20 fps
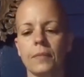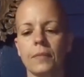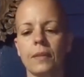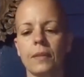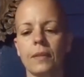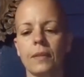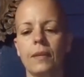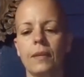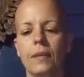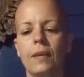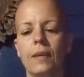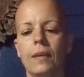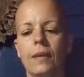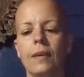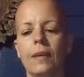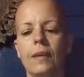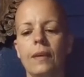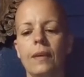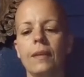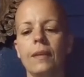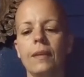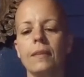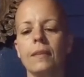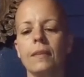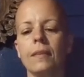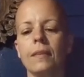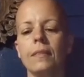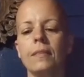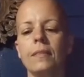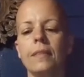These
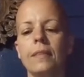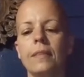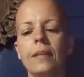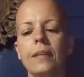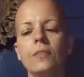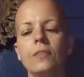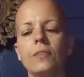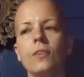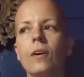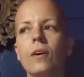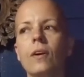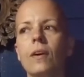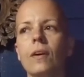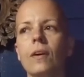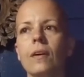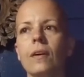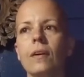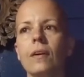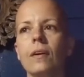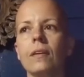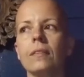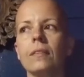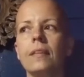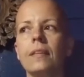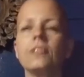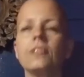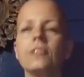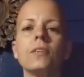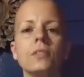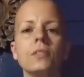are the
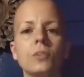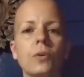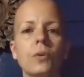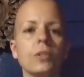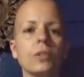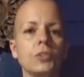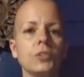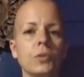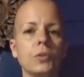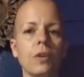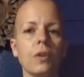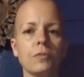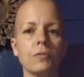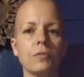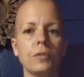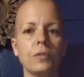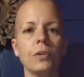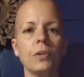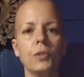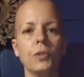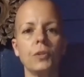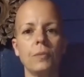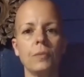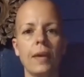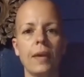doors to our full humanity.